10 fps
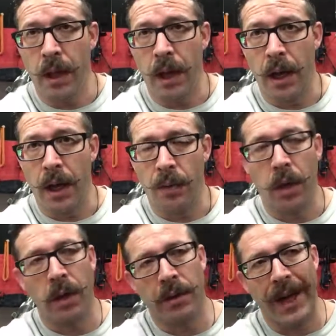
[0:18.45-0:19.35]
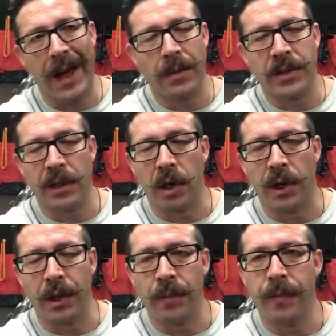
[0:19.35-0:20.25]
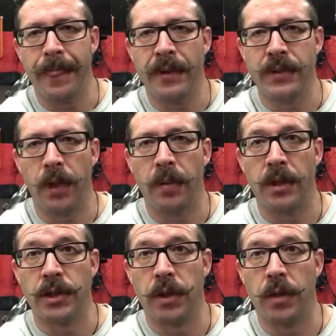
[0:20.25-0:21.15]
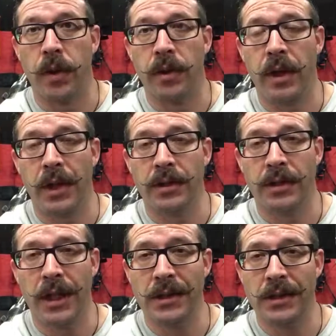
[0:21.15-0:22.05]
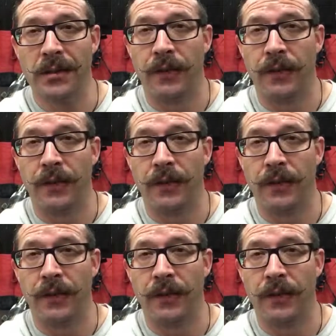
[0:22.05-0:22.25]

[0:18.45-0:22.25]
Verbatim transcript: Uh, well, abs and cardio. So I'm going to show you both the exercises.